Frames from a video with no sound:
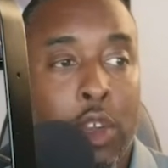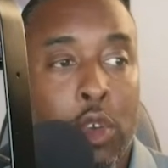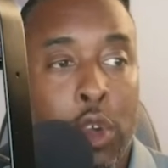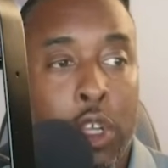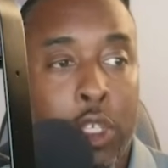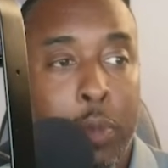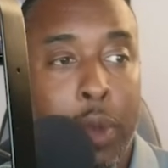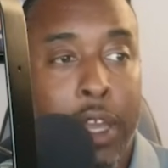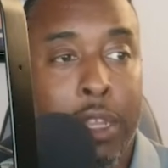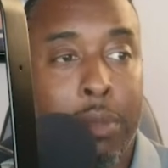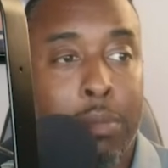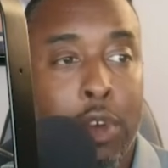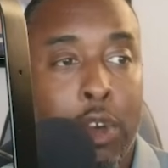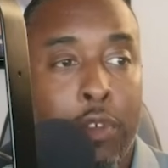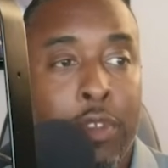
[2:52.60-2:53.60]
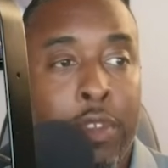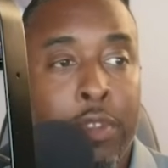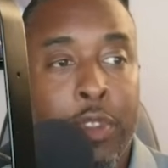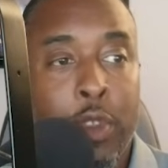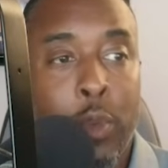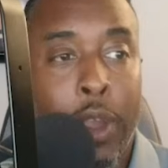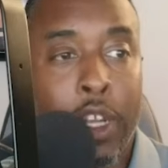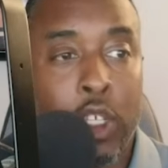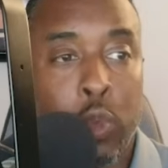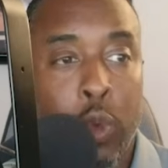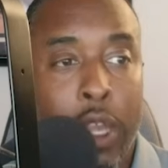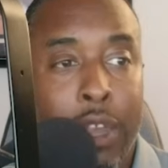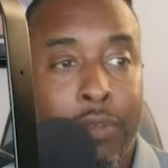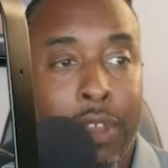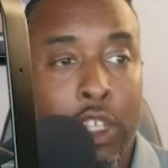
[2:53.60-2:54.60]
And in a corresponding move, the
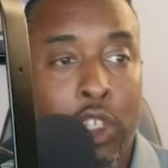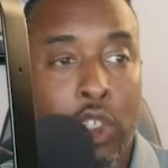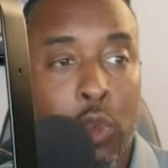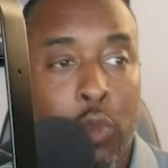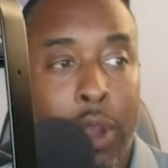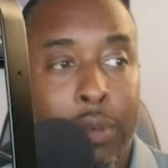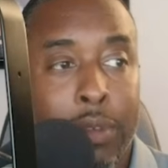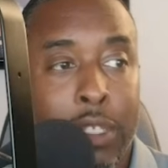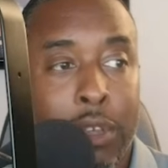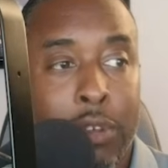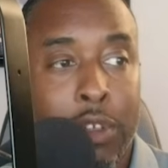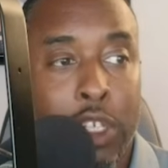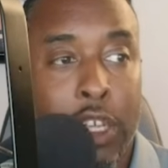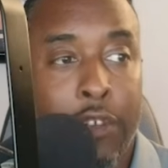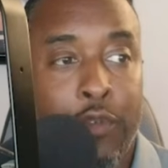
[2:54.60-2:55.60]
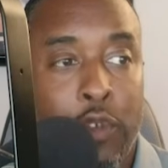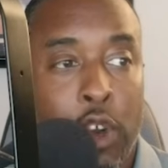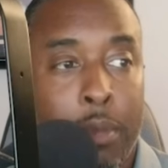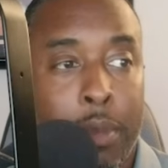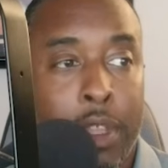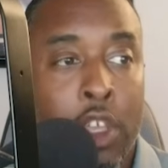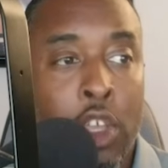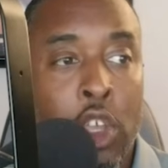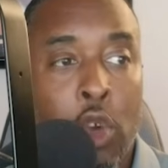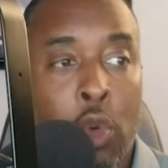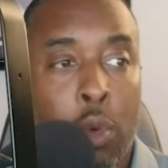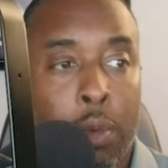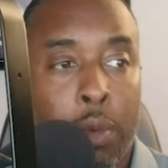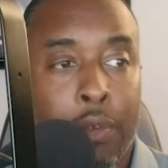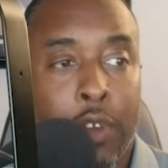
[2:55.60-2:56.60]
Raiders waived injured wide receiver Jeff Foreman, who
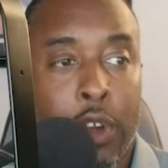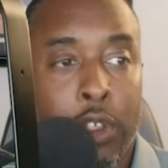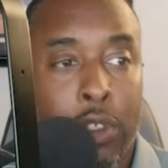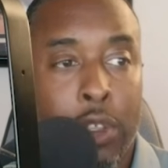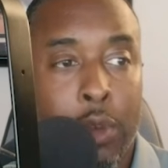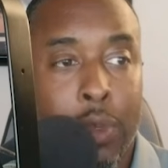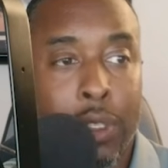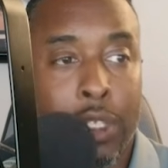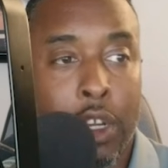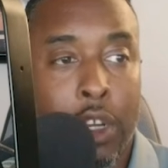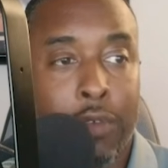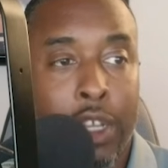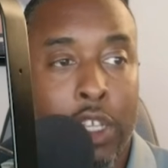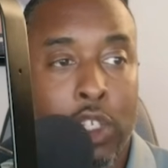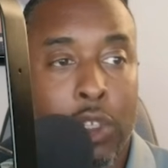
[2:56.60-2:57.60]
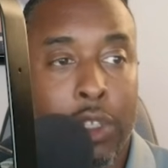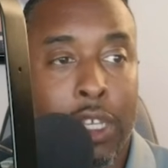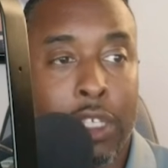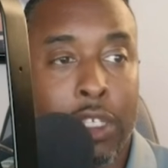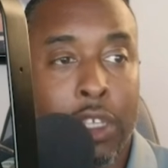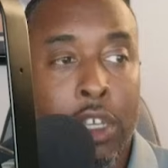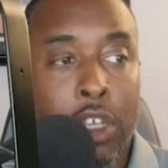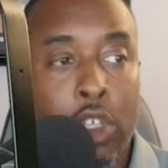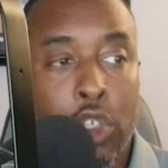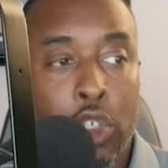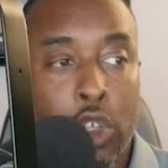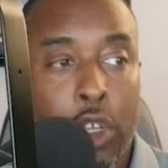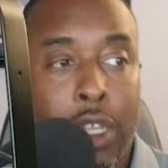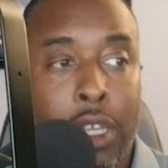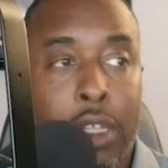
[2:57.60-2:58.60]
will revert to the reserve injured list should
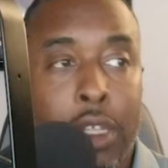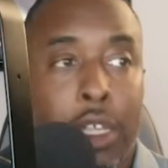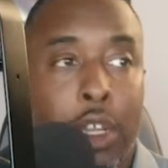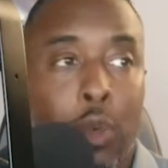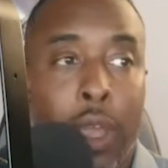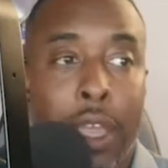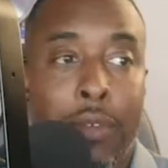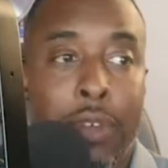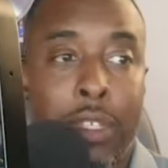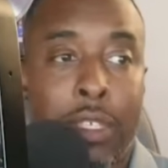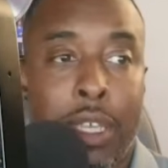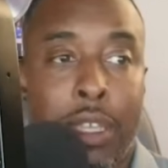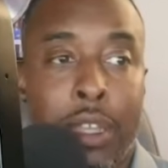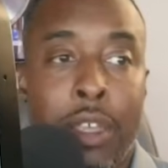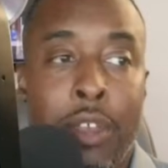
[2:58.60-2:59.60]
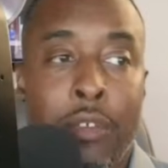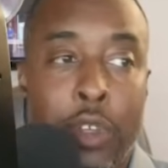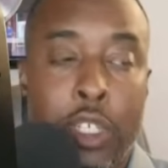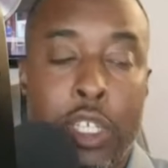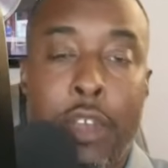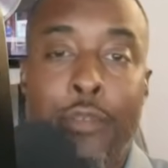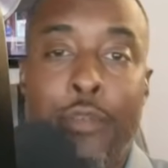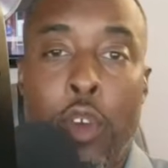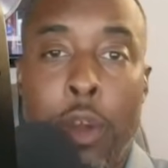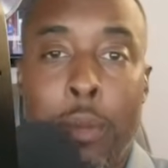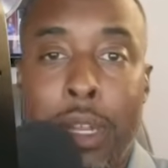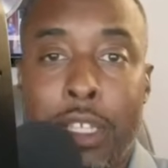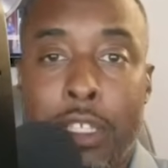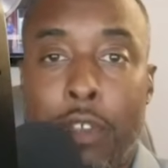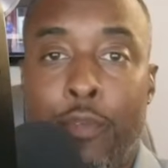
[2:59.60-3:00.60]
he clear waivers. And for Jeff Foreman, that's
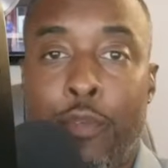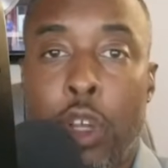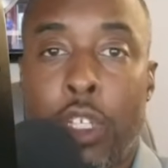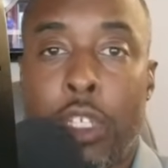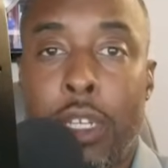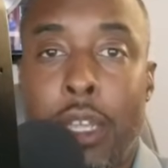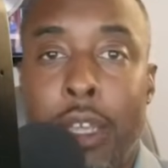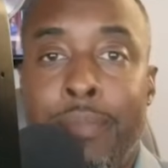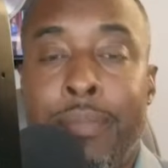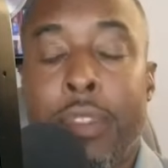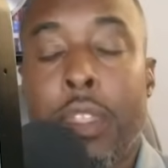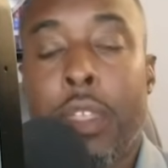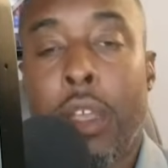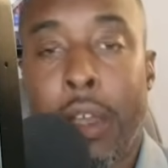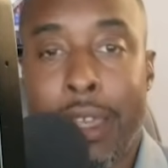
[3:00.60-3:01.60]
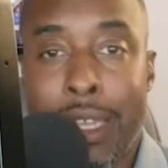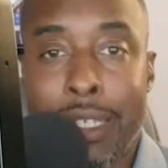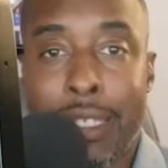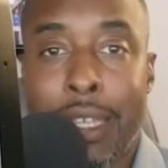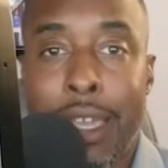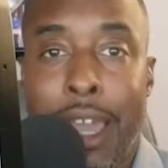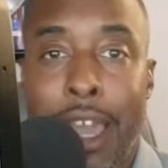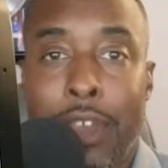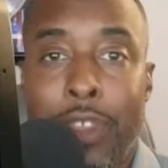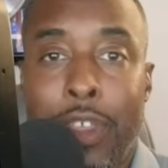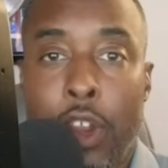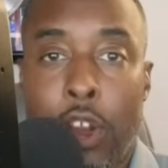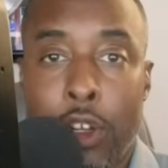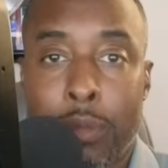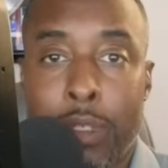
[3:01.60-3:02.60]
unfortunate. He's the guy
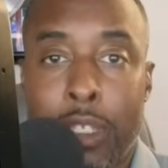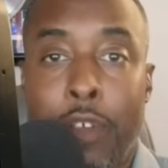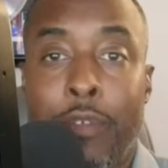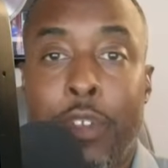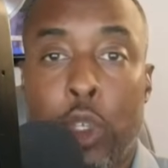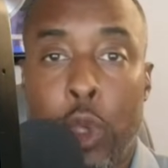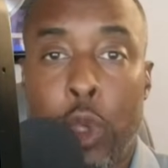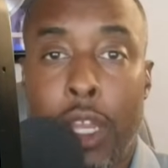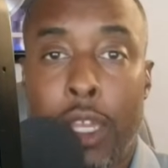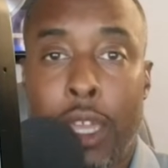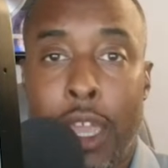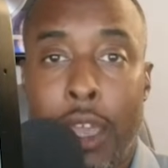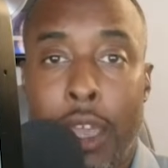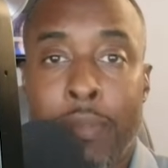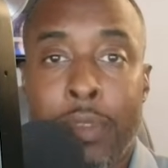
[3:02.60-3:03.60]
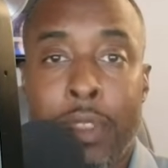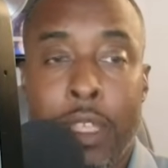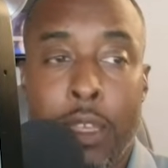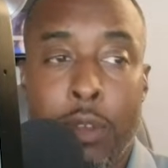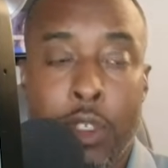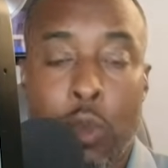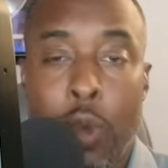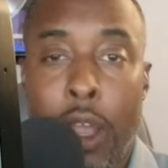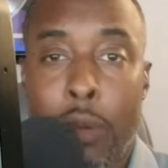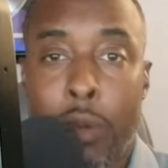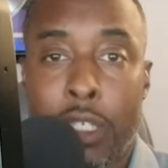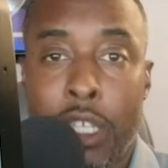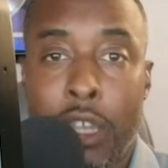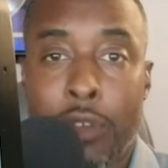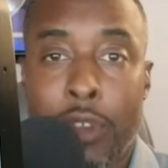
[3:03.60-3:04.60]
that hurt himself in training camp. He was the wide
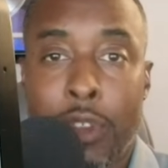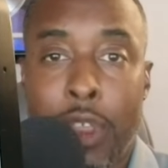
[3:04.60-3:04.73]
receiver